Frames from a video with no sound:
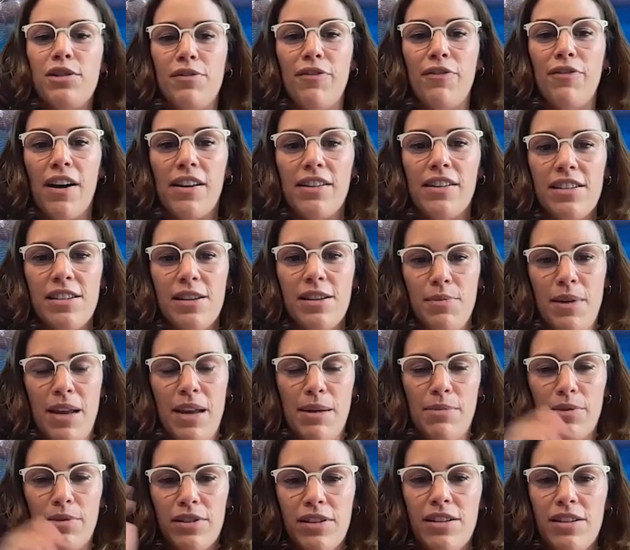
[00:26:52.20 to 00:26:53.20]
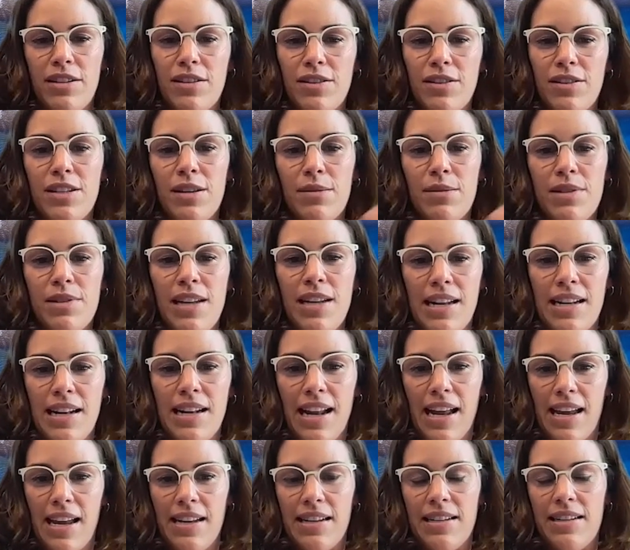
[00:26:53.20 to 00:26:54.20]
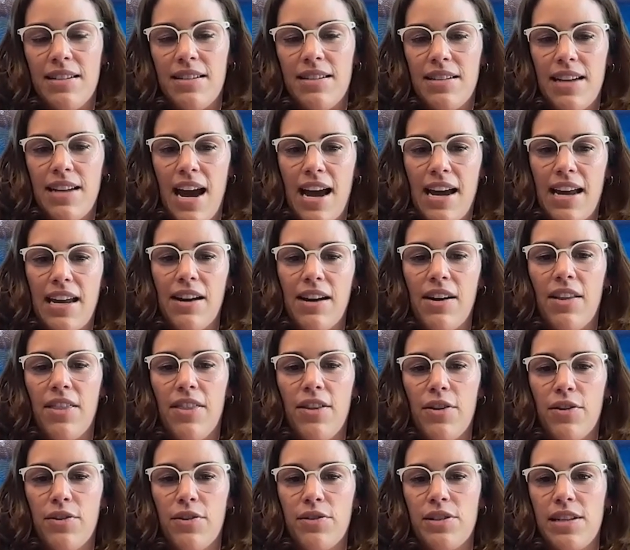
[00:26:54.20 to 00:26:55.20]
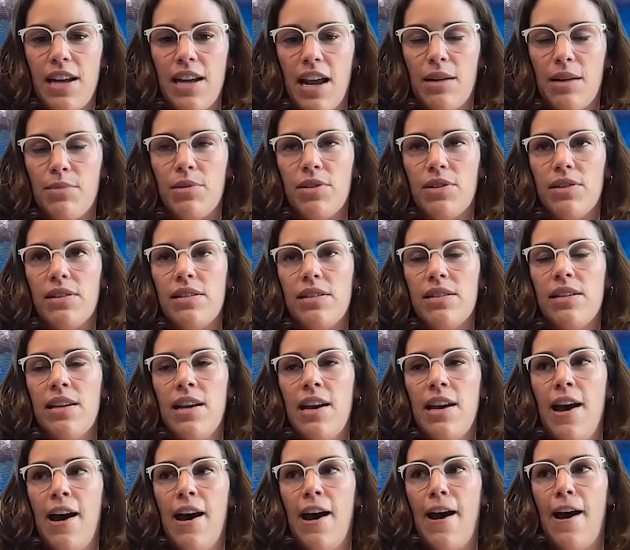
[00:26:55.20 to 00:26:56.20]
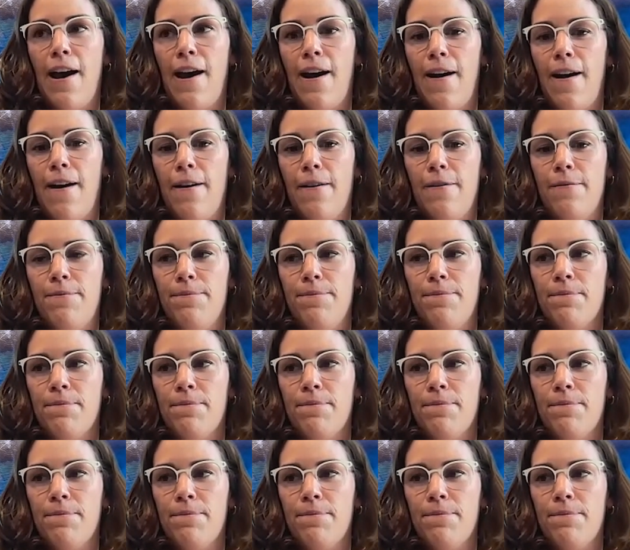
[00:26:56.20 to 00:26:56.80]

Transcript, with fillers: was fun to be able to do some satellite tagging yeah. on those animals. Oh, um, oh,